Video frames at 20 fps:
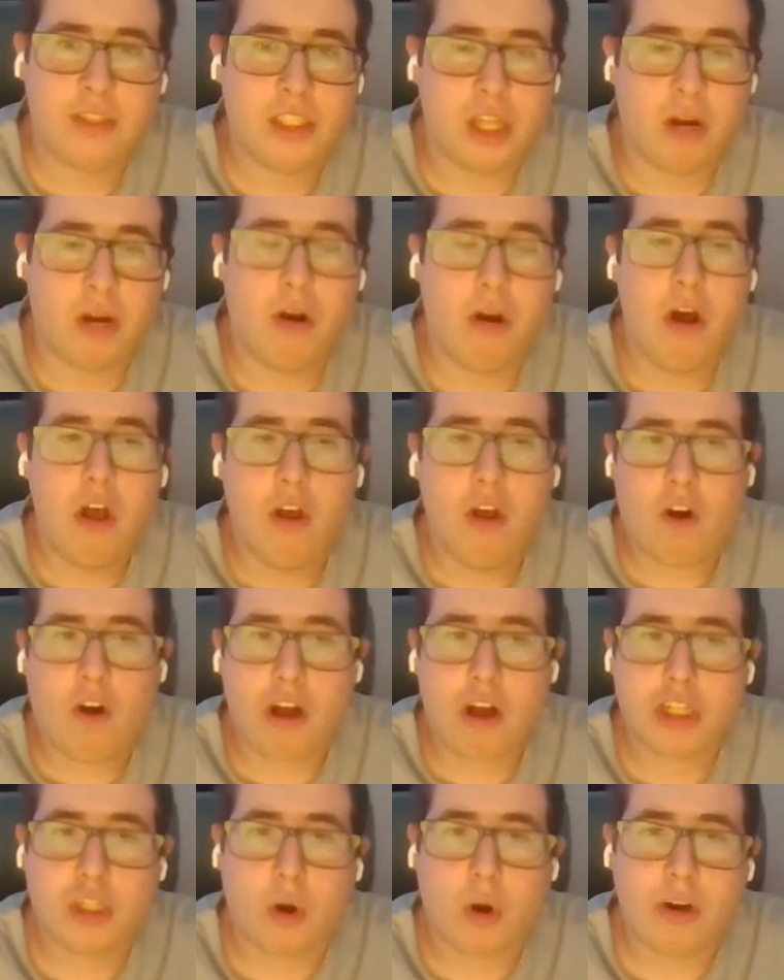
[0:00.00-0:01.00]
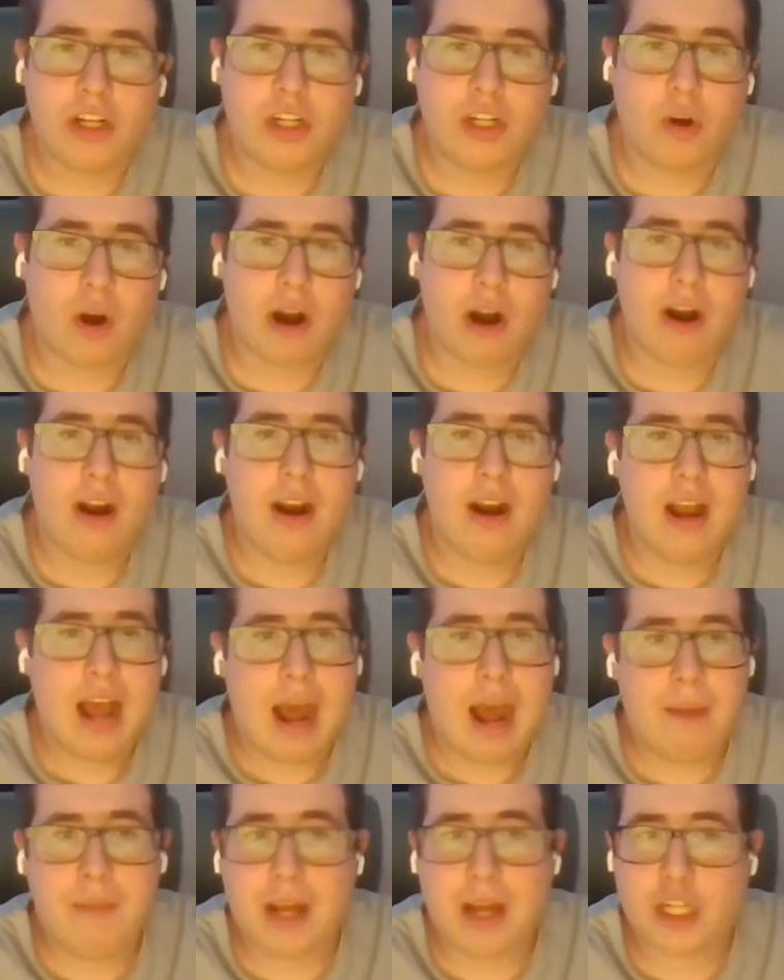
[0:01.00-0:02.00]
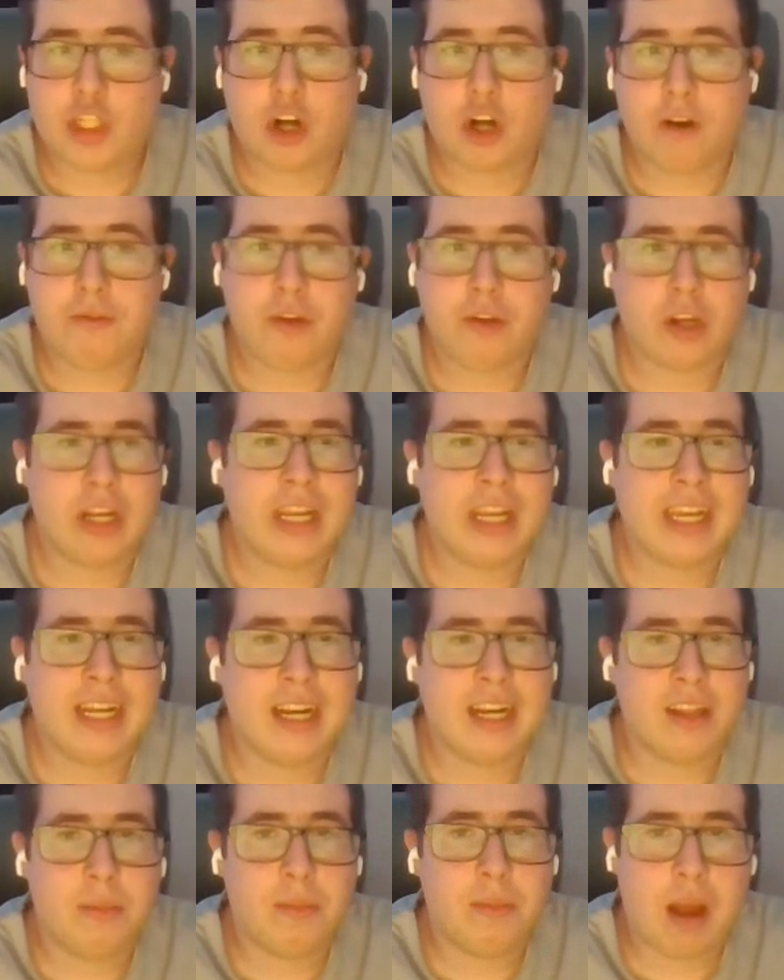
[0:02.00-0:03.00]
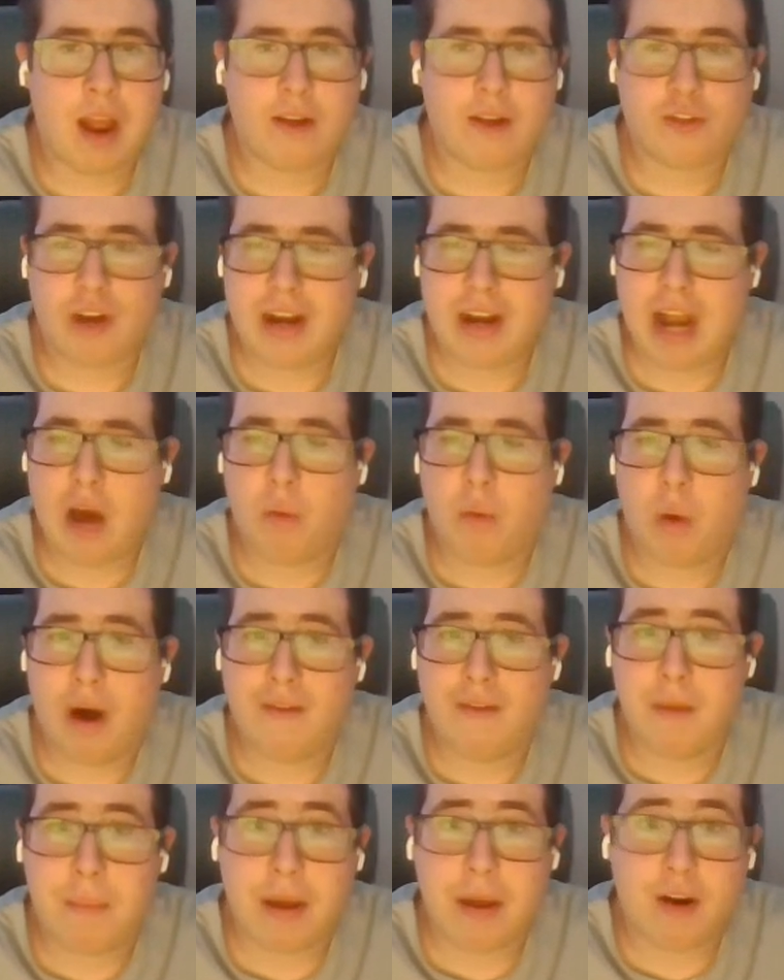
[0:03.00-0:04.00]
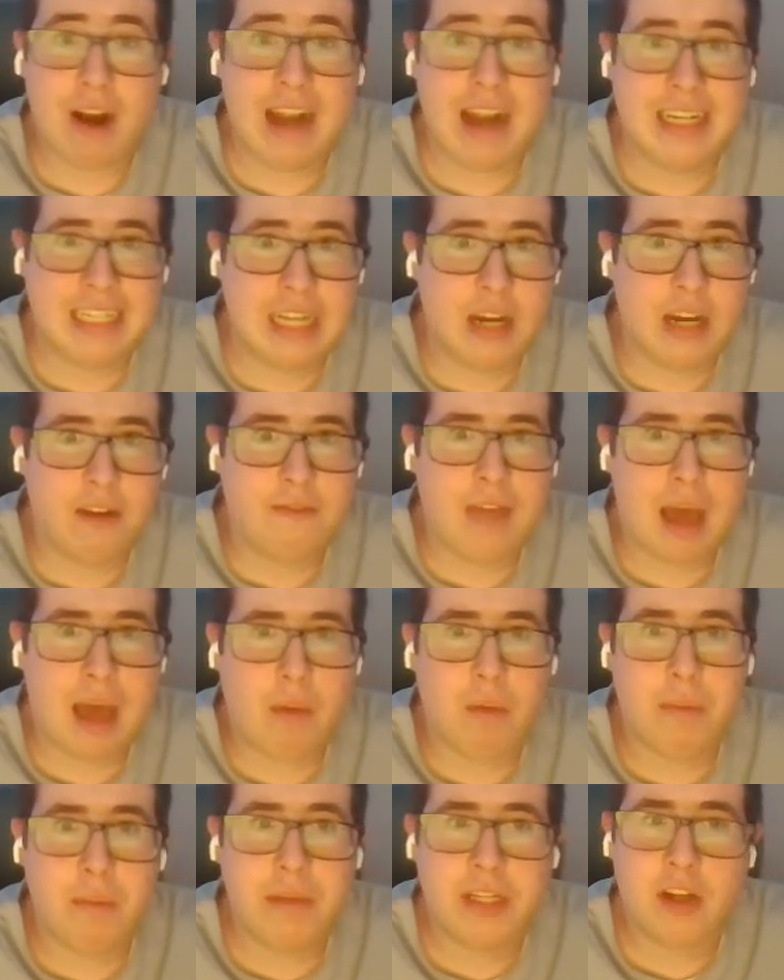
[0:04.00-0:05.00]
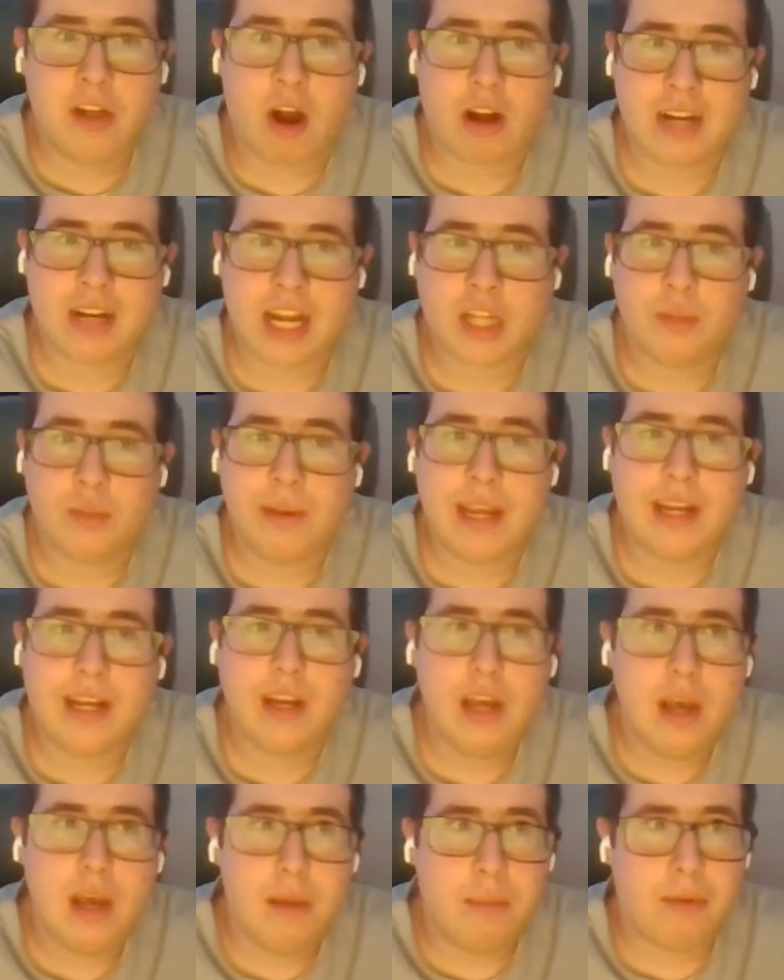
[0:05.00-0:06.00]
So long story short, I'm not sure if they're going to get into the playoffs right now. We'll have a better idea of that when we talk next week.